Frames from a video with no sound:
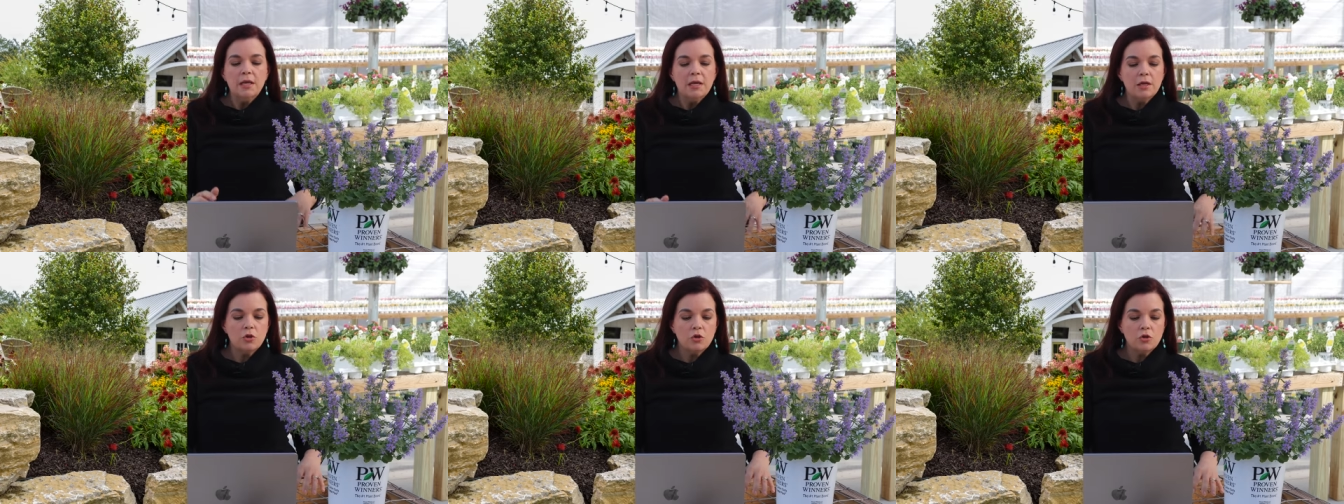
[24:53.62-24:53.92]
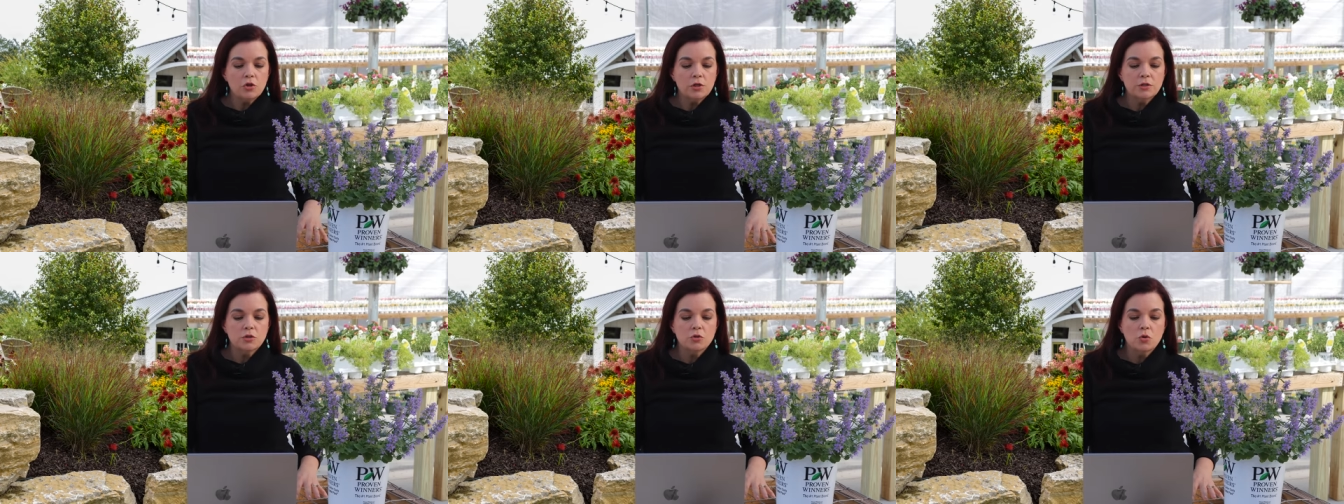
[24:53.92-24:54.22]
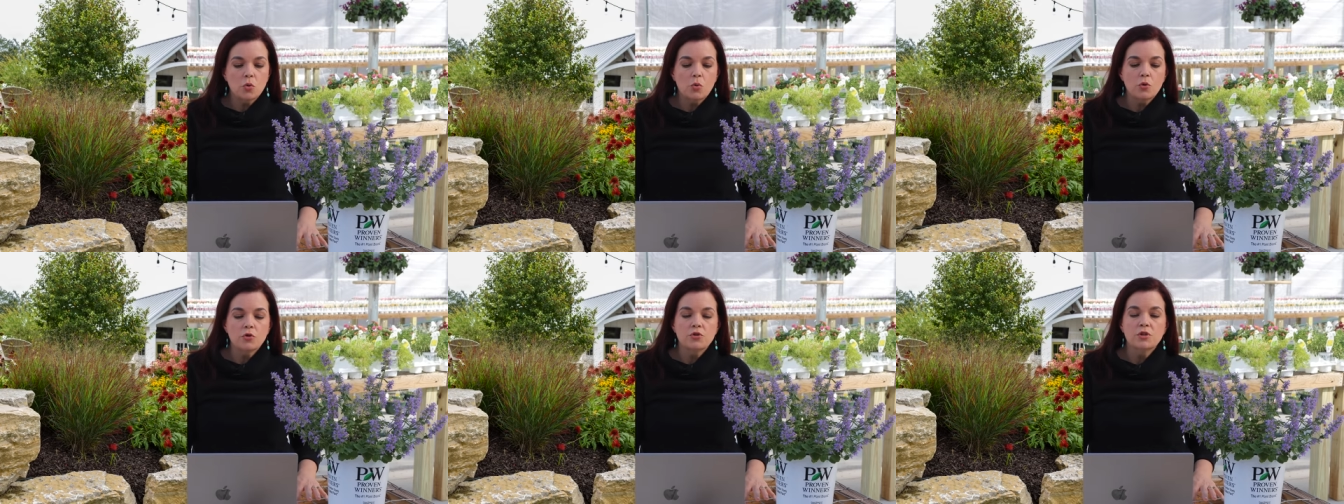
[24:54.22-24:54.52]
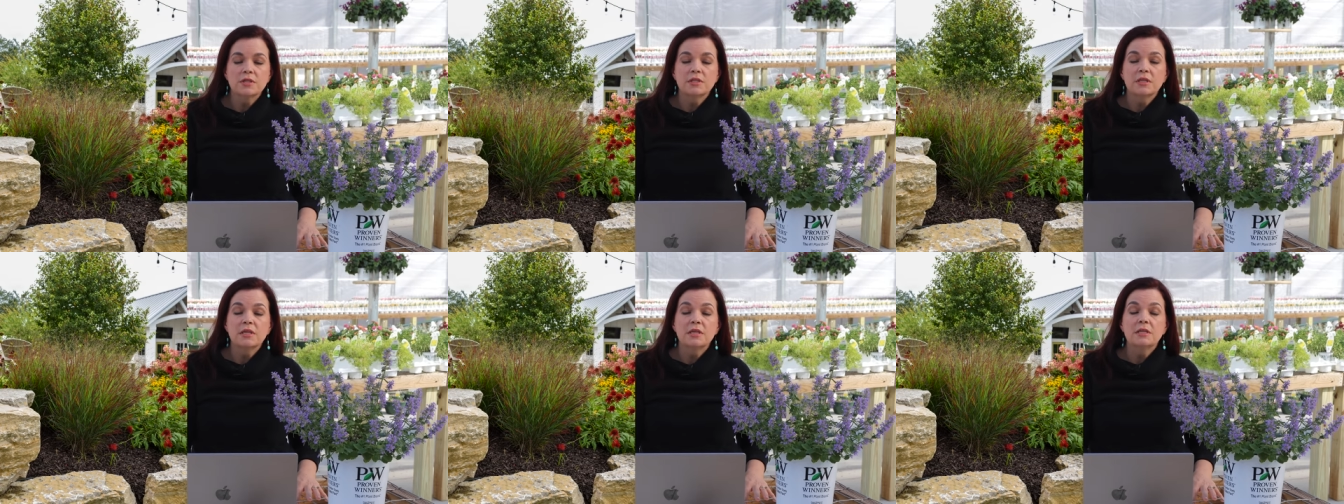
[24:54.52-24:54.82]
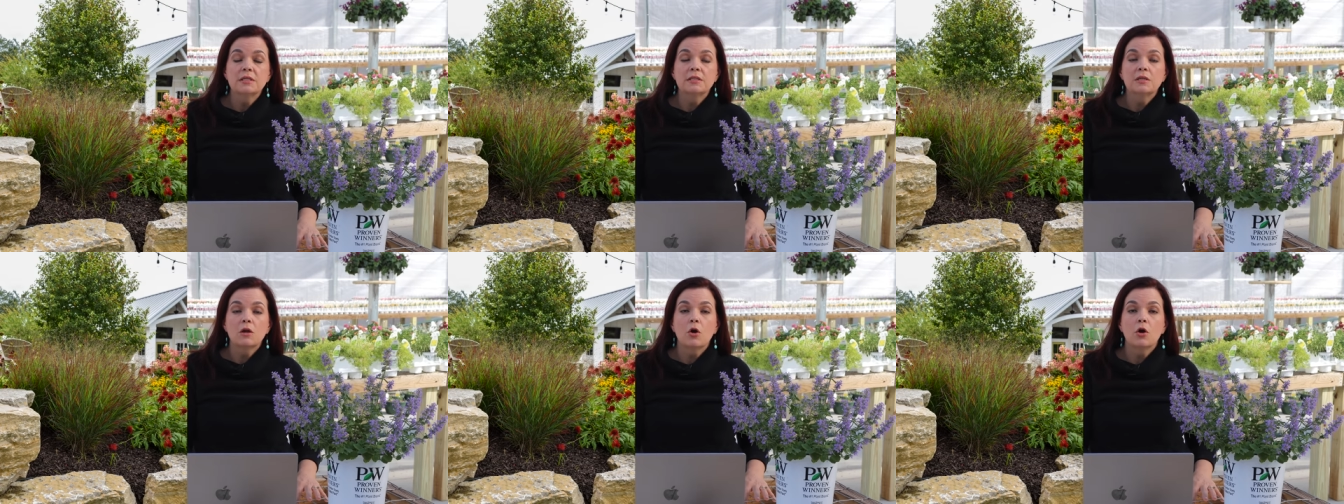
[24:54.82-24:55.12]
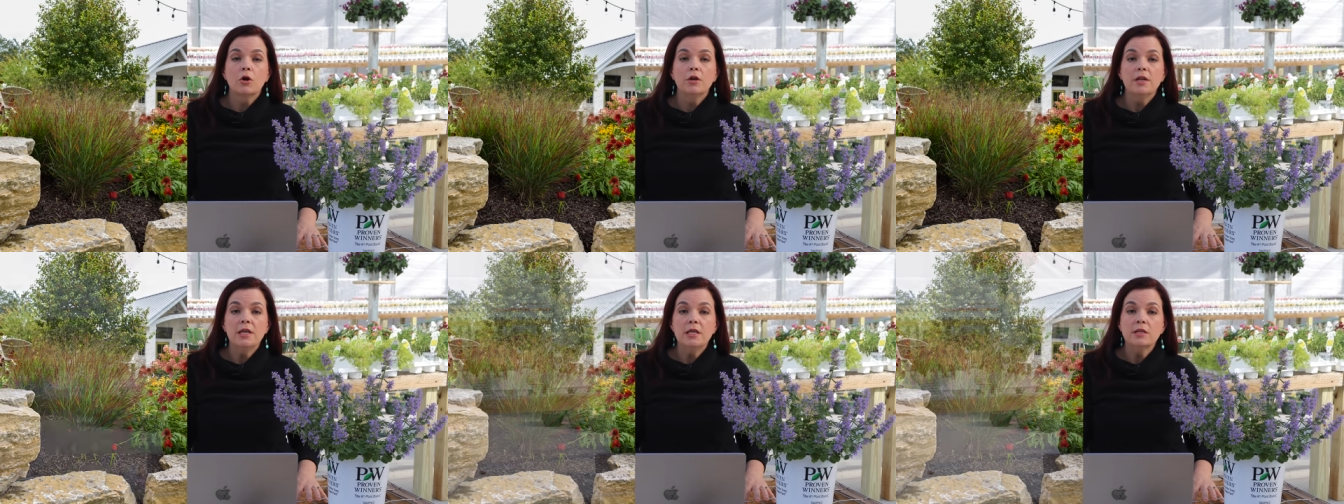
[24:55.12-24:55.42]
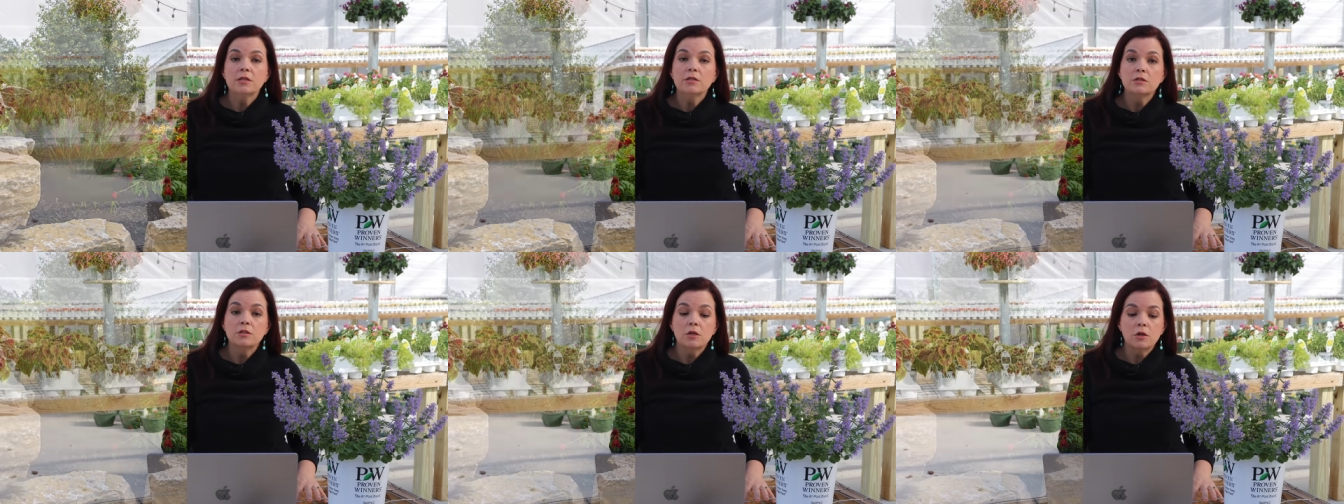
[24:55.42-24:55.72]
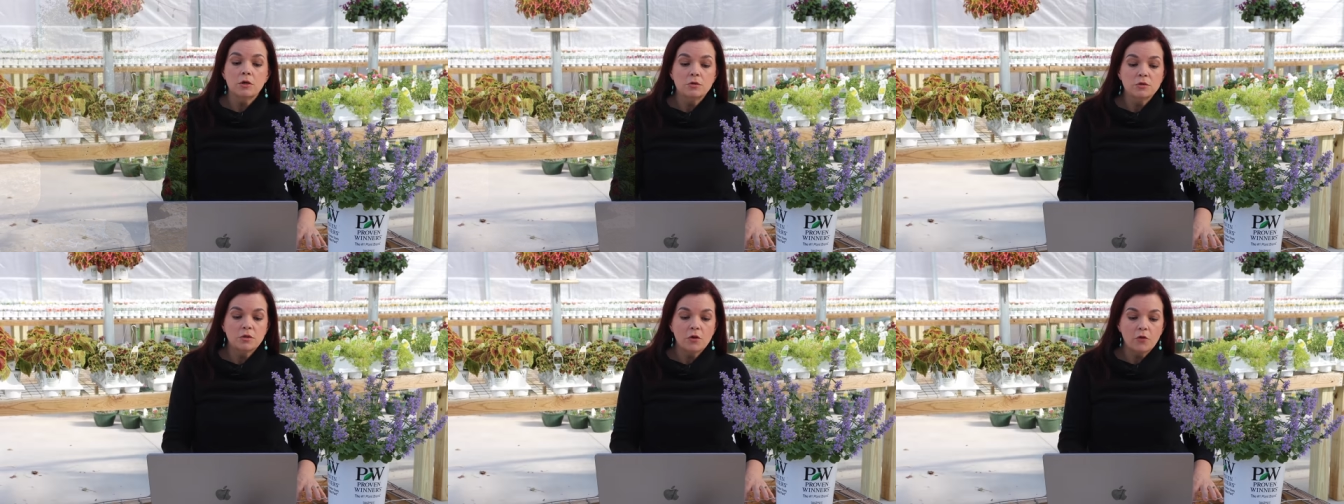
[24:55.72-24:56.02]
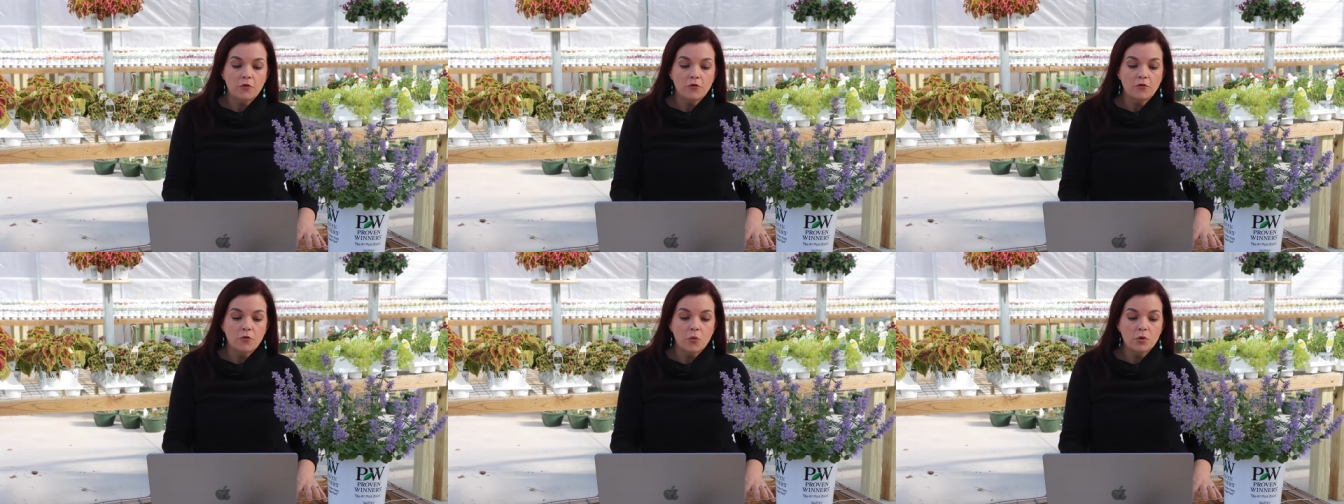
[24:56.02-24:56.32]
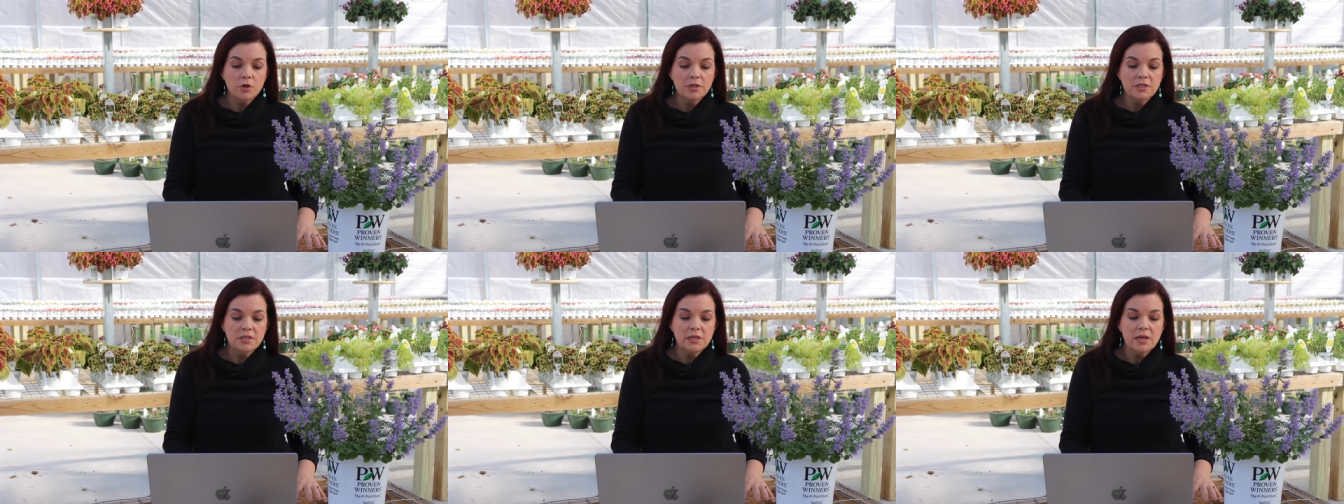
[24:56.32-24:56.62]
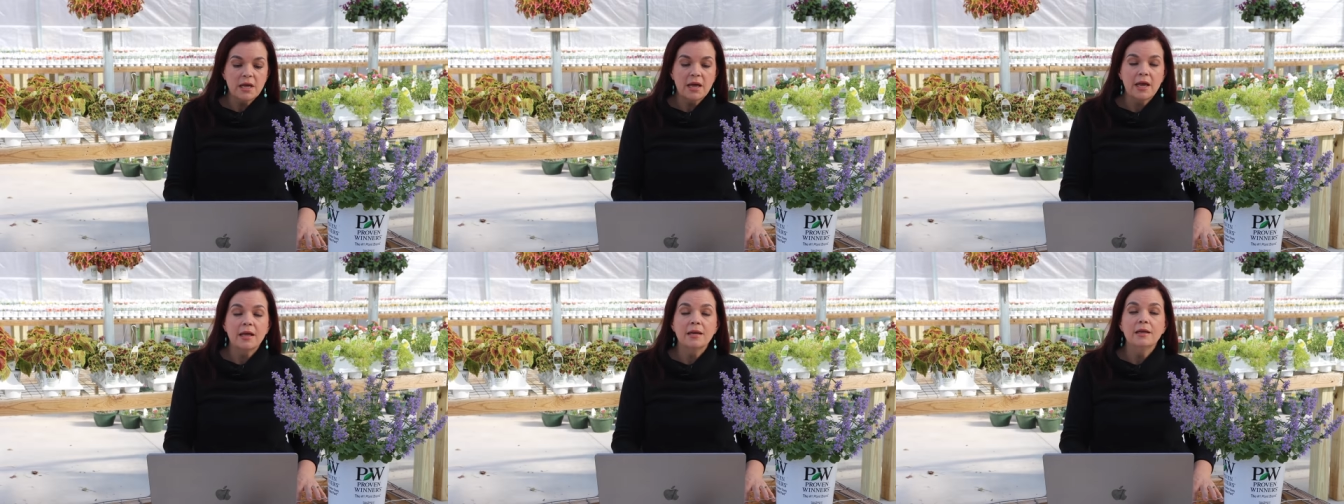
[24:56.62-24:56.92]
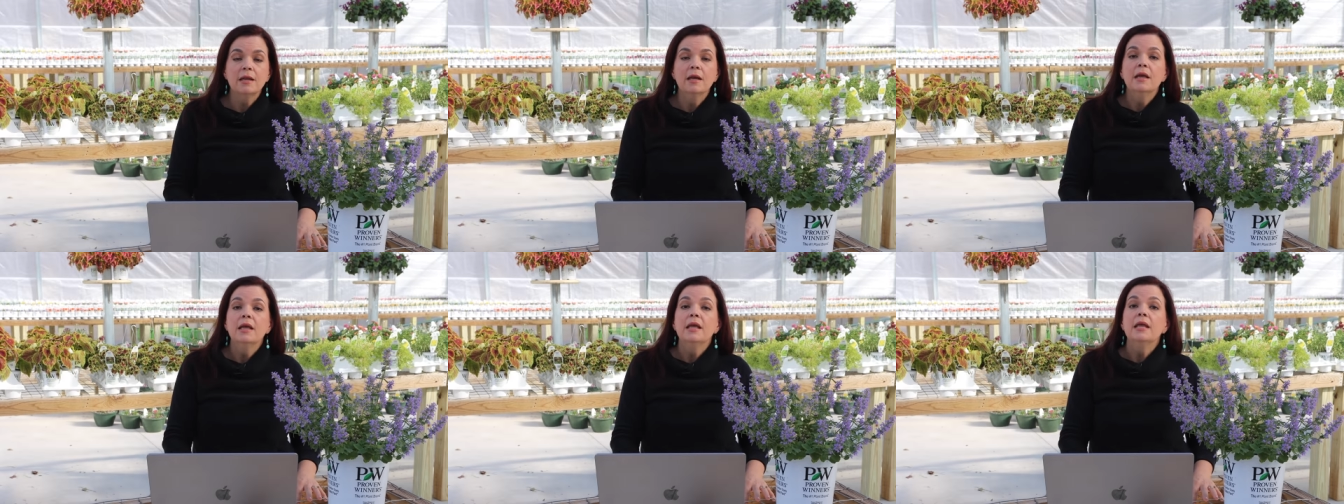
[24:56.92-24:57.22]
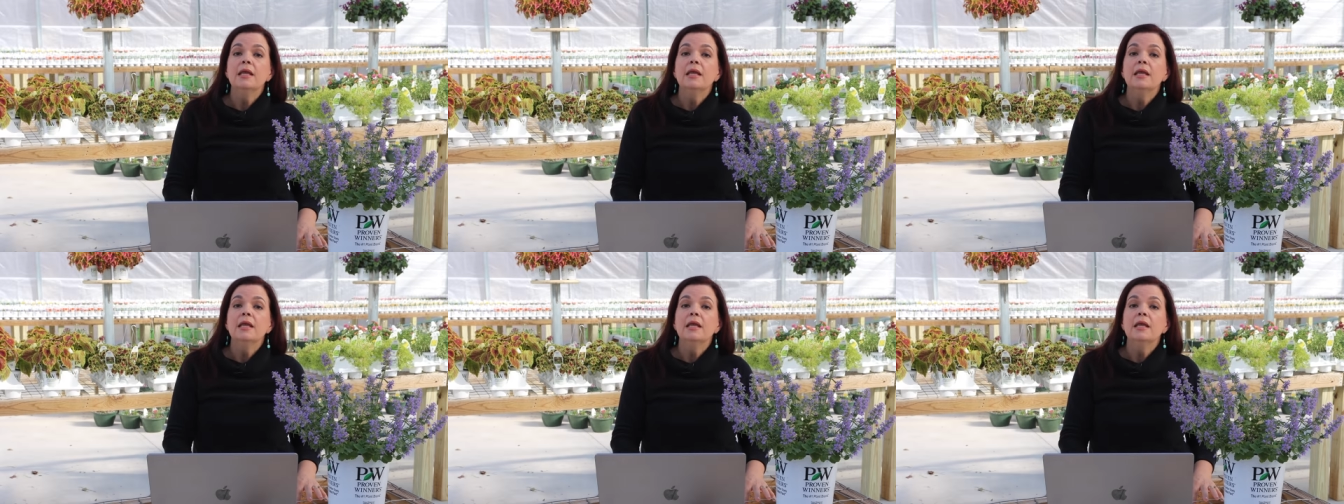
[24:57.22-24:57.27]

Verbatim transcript: It's just gorgeous. It is hardy in zones four to nine.